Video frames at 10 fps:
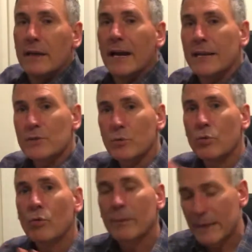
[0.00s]
And it's
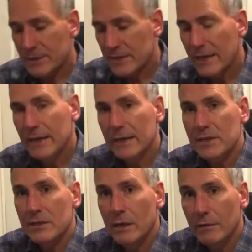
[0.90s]
all about taking it
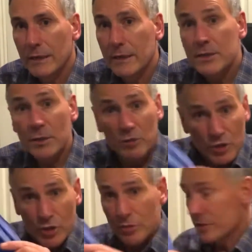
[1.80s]
slowly. So
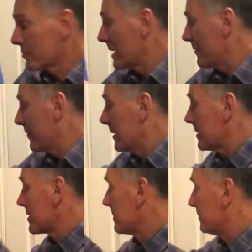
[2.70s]
choose the right
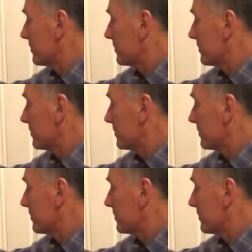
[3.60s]
fins.